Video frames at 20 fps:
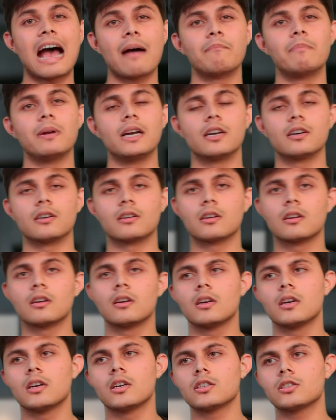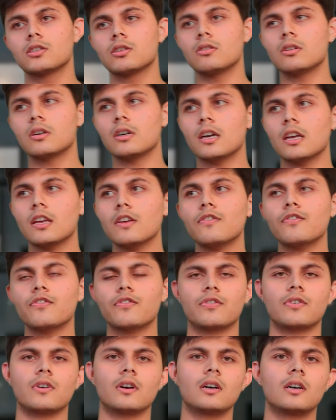App Builder. So
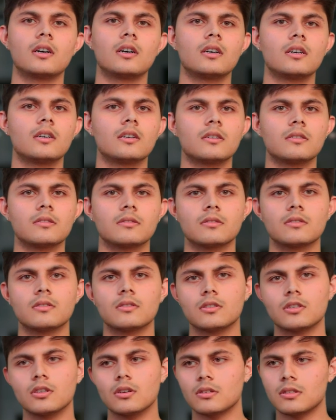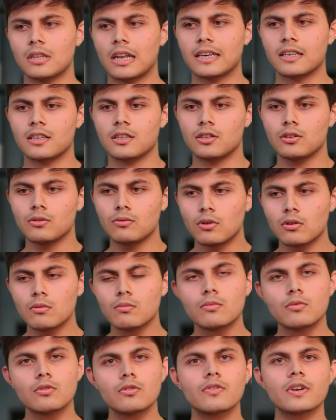if you want to
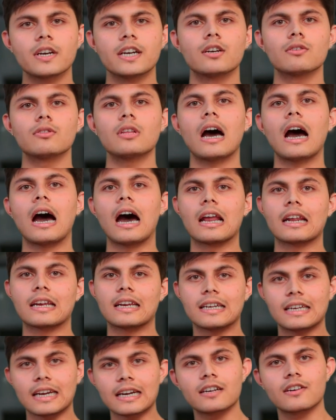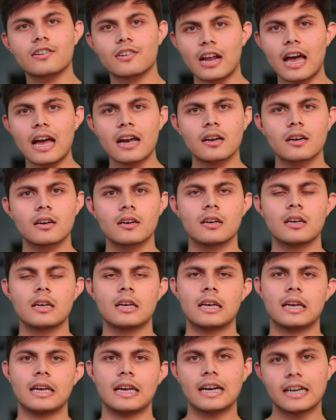move into the architect track,
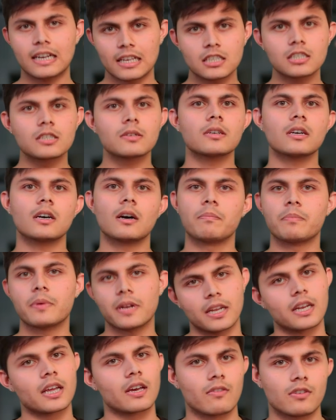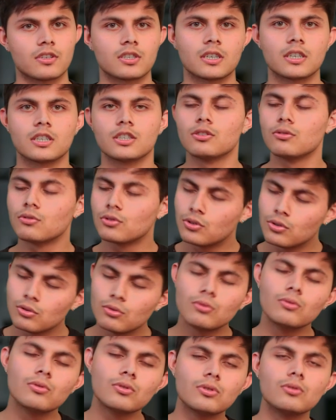it is a prerequisite. You
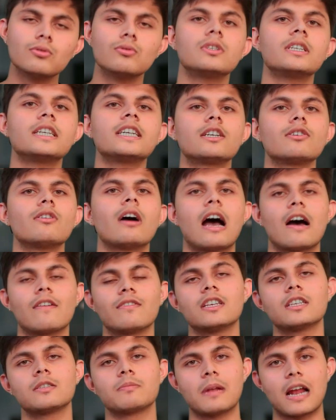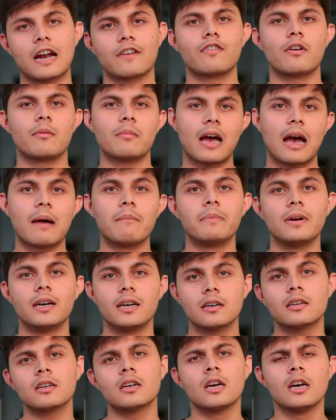do need to have this Platform App
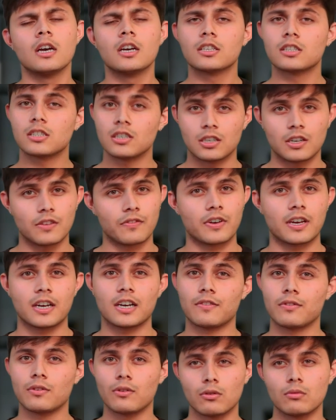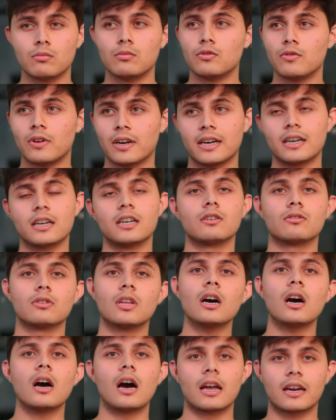Builder certificate if you want to move ahead into
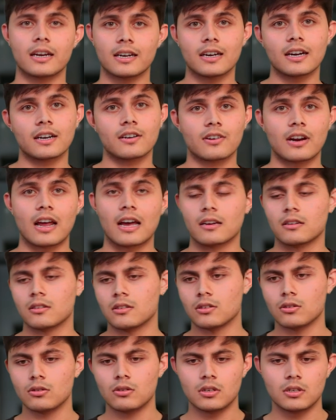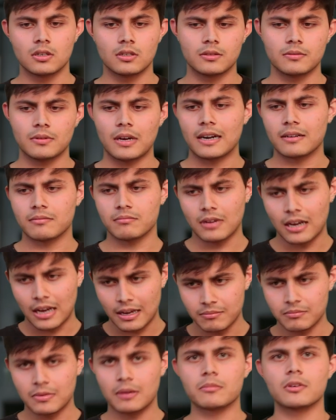the architect track. And
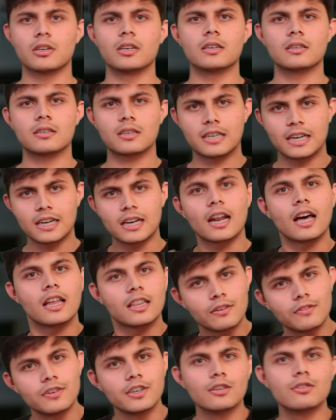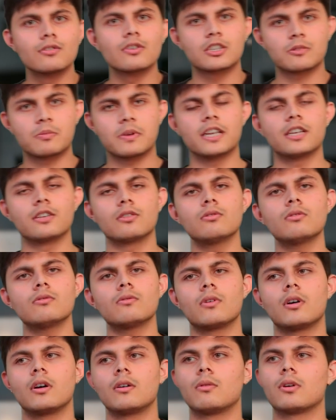I'm gonna create another video to explain you
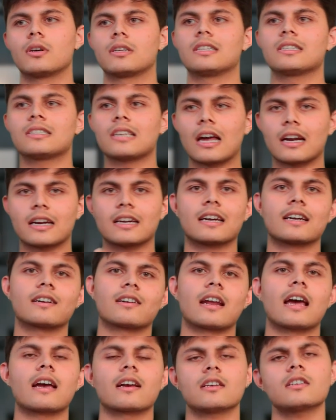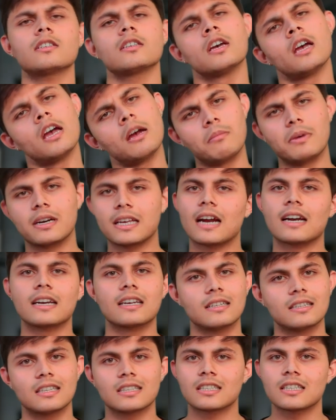what this architect track is. But
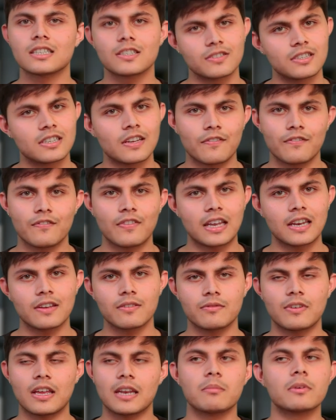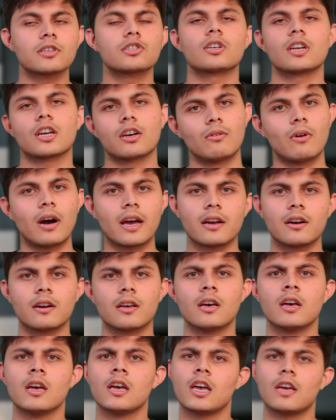yeah, this is very, very much required
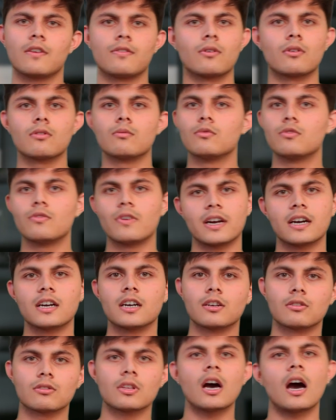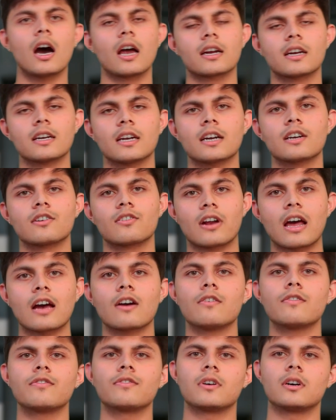if you want to move ahead into the architect track
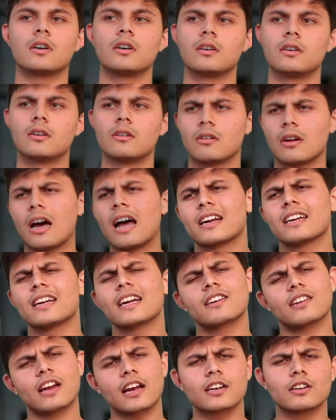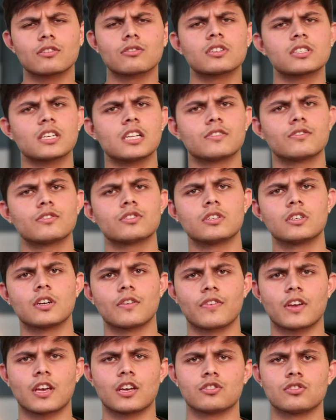of or architect track into the Salesforce
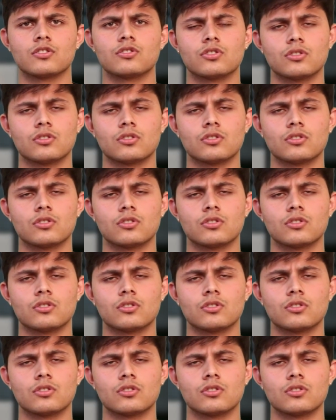certification